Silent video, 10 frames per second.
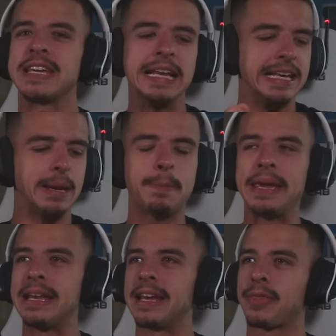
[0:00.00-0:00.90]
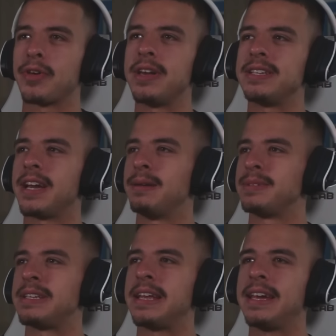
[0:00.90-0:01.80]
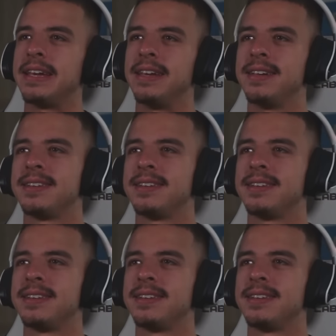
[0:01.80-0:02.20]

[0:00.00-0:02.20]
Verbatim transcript: Just killing a bee like 30 times a day.